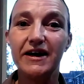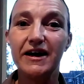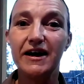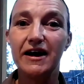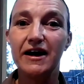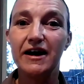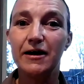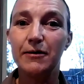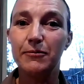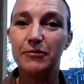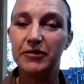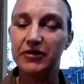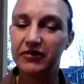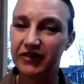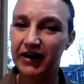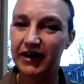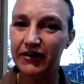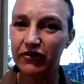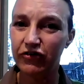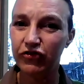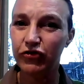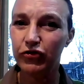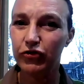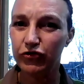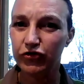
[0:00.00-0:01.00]
um,
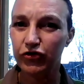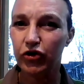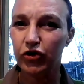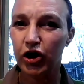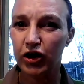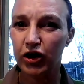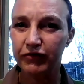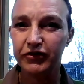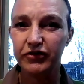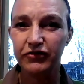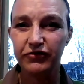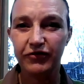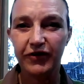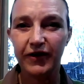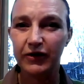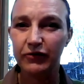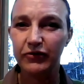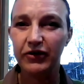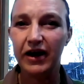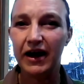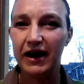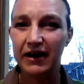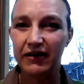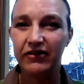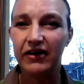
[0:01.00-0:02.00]
dinosaurs are often found
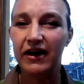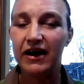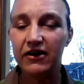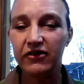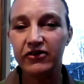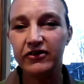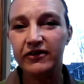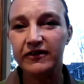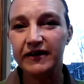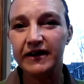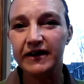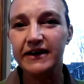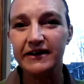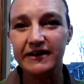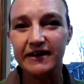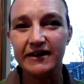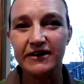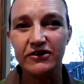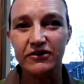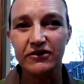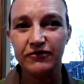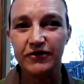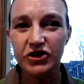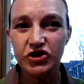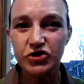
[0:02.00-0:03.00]
as isolated
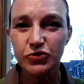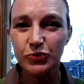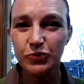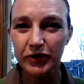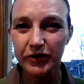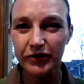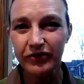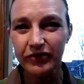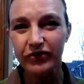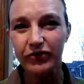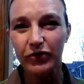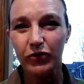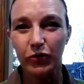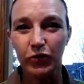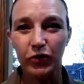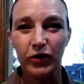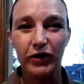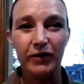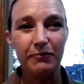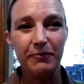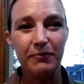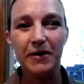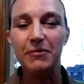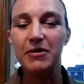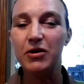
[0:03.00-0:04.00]
individuals or
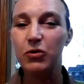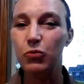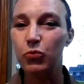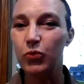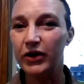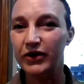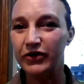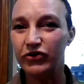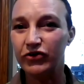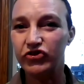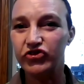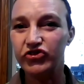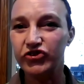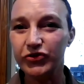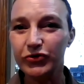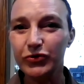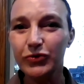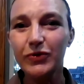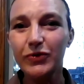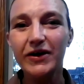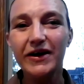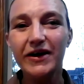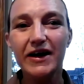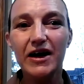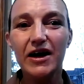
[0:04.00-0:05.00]
maybe one or
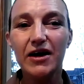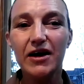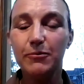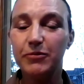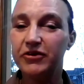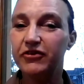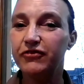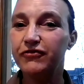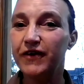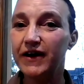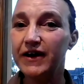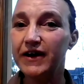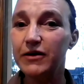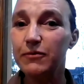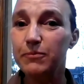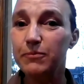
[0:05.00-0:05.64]
two, but to find a